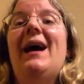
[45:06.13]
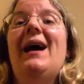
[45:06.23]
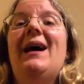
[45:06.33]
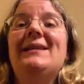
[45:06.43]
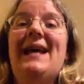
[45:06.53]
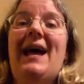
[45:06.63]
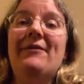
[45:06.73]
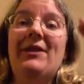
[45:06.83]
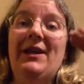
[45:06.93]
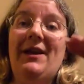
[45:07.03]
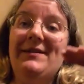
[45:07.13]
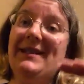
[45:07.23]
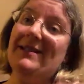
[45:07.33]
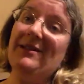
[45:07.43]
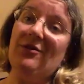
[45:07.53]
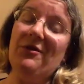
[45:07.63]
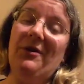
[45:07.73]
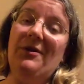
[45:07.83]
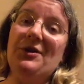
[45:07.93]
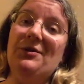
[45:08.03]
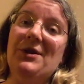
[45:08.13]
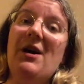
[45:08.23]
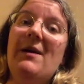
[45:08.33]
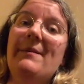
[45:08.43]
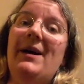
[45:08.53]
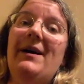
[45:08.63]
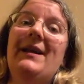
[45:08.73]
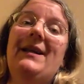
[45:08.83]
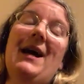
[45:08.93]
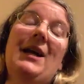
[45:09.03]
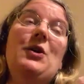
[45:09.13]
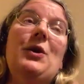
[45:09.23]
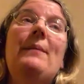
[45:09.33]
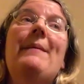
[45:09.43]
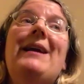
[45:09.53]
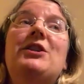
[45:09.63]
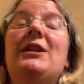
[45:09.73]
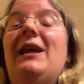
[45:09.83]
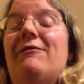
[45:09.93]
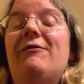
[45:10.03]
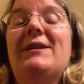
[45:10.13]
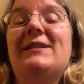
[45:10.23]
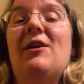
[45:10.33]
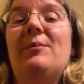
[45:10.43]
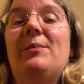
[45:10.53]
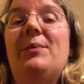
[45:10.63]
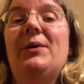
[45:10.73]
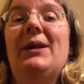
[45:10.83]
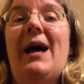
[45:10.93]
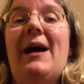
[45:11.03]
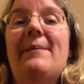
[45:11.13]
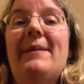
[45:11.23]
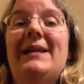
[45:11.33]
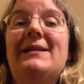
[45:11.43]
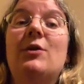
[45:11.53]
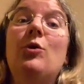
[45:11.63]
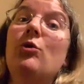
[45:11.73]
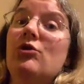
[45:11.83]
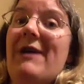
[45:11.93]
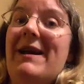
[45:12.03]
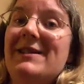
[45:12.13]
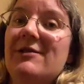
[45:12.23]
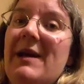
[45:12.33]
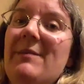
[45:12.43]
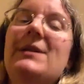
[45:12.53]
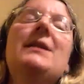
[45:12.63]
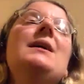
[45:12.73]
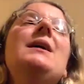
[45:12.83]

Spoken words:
So everything goes into the chronological timeline. And you can imagine if, for example, it's a court transcript,